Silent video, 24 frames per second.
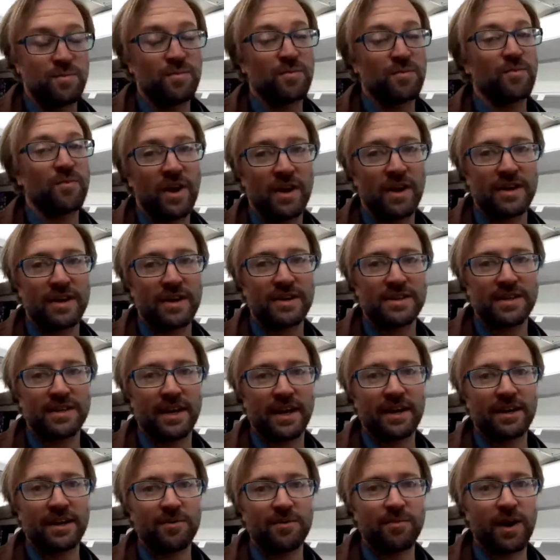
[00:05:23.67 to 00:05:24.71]
very
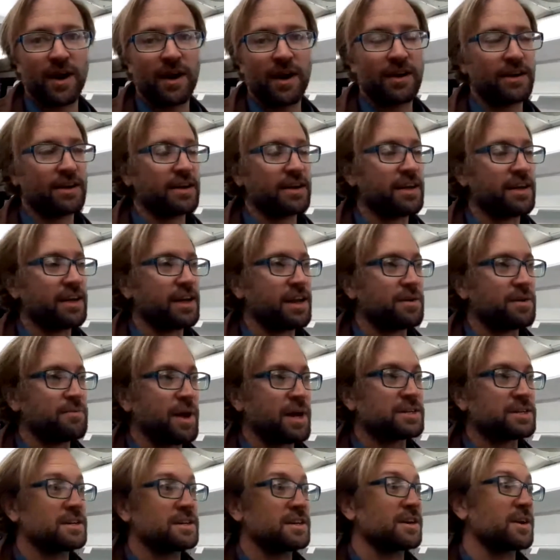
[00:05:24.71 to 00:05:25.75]
excited about it, and I'm
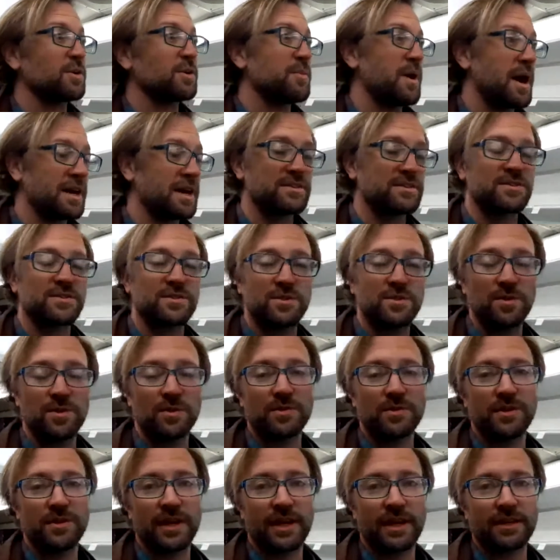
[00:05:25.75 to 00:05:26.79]
actually going to go back to
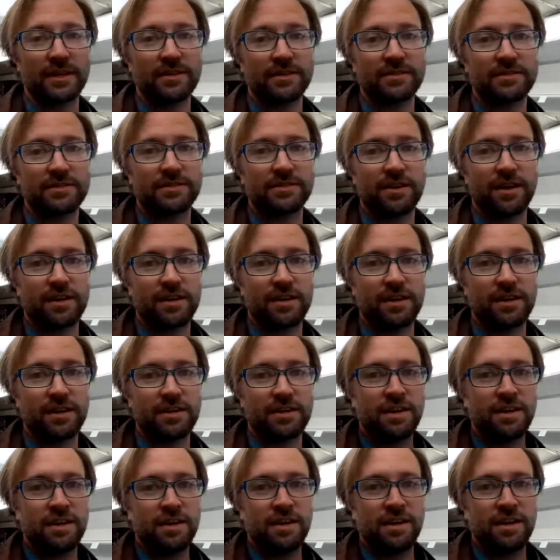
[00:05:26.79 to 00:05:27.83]
school and study
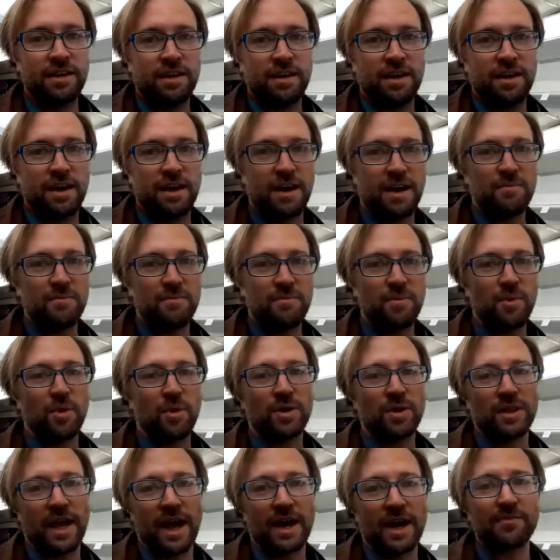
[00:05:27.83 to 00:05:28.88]

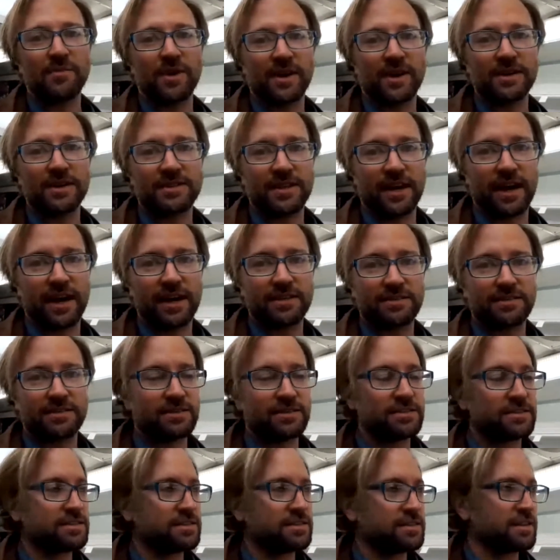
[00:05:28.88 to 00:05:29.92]
more library
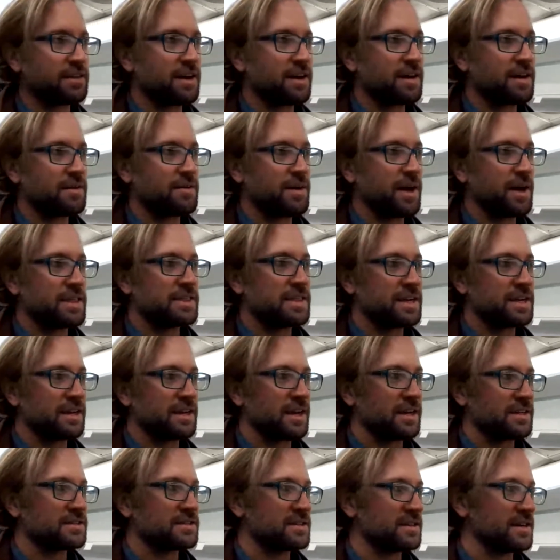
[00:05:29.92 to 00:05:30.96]
sciences, I think
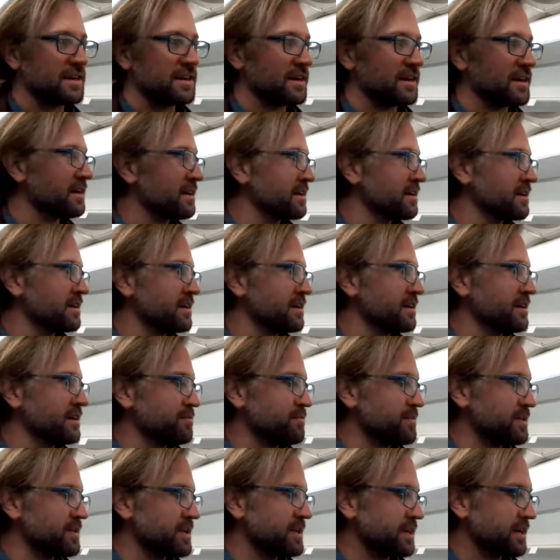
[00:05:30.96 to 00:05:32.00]
next year,
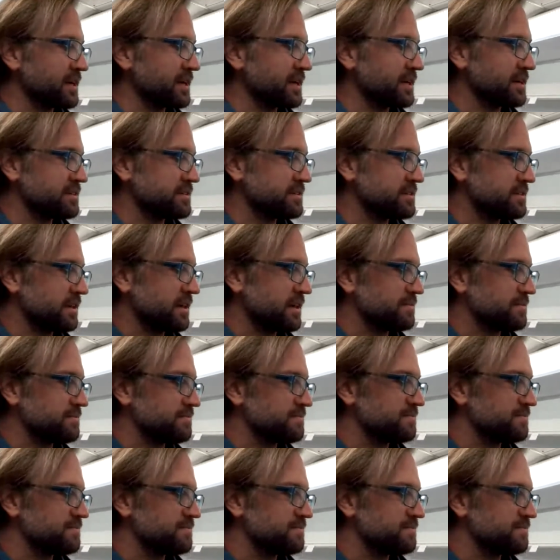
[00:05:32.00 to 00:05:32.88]
because I'm